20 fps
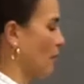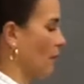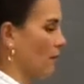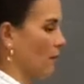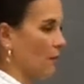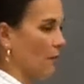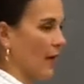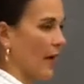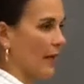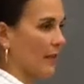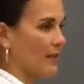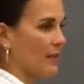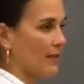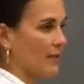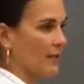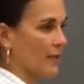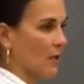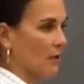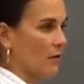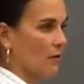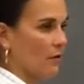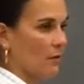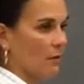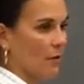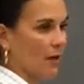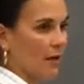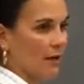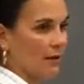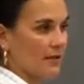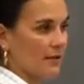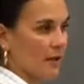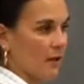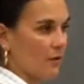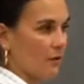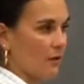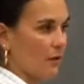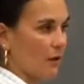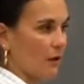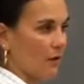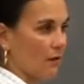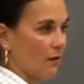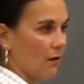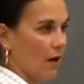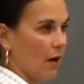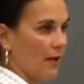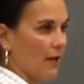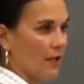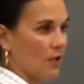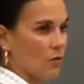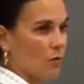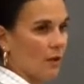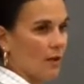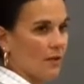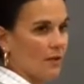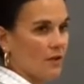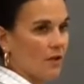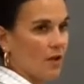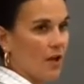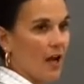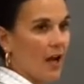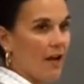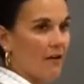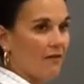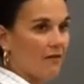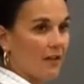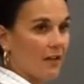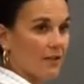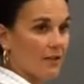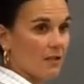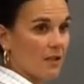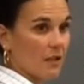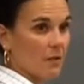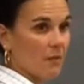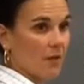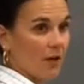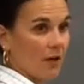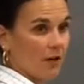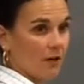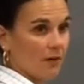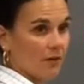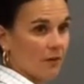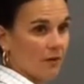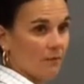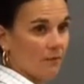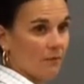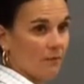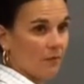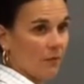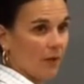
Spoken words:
the reactant standard and the product standard on each one, so you have things to compare it to,